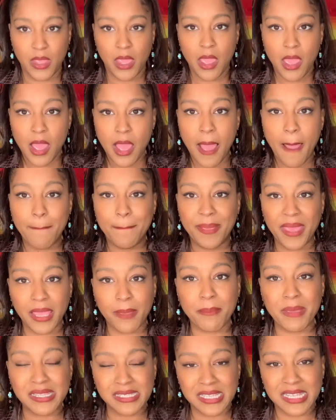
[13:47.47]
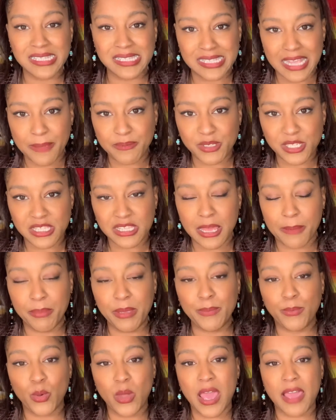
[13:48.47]
A big misconception that
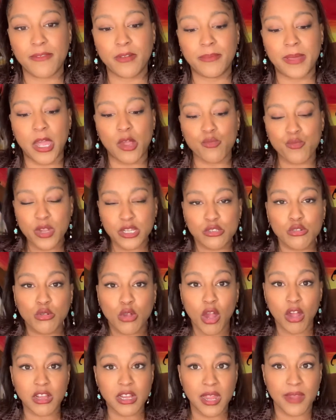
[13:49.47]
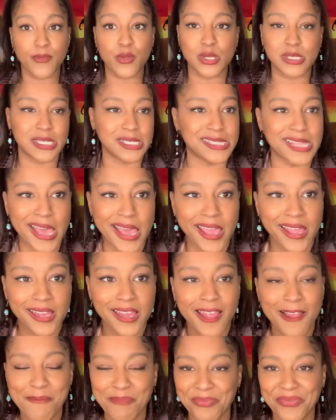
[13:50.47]
people have about rental car coverage is that
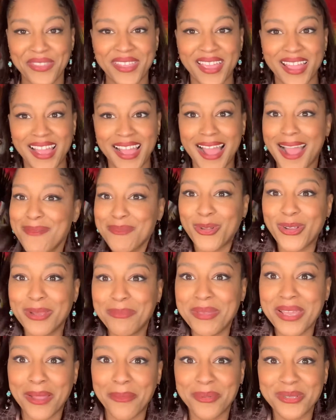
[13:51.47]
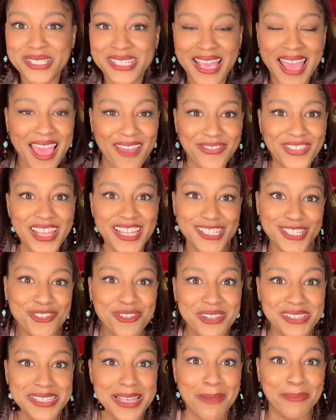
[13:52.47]
I'm going to be able to have the
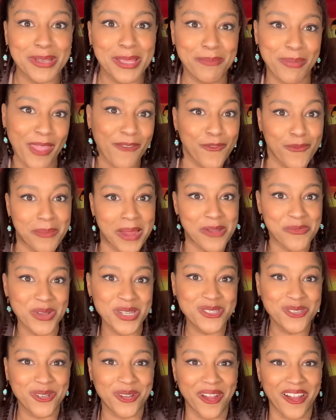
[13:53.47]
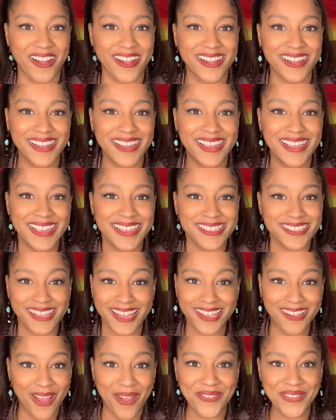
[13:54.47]
insurance company pay for my rental car. So they
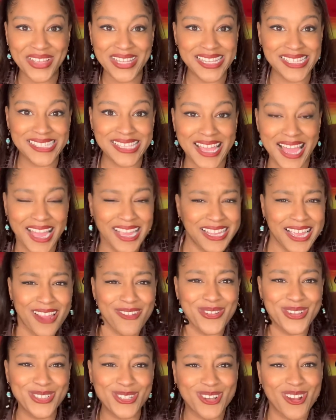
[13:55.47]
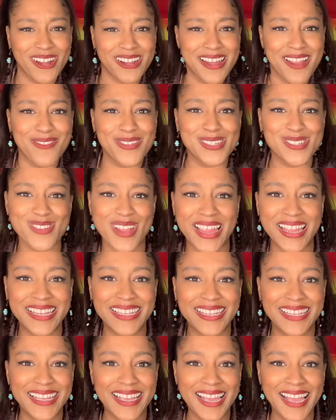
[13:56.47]
call me and they say, I got rental car coverage, right?
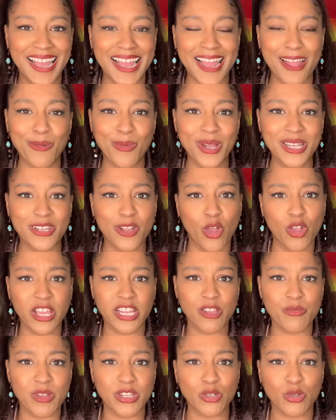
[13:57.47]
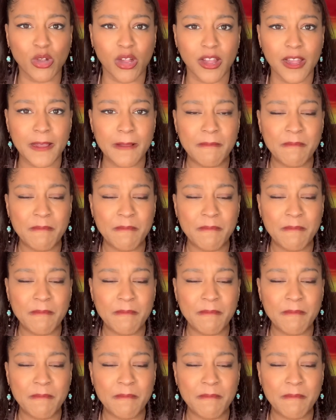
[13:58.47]
I want to go get a rental car.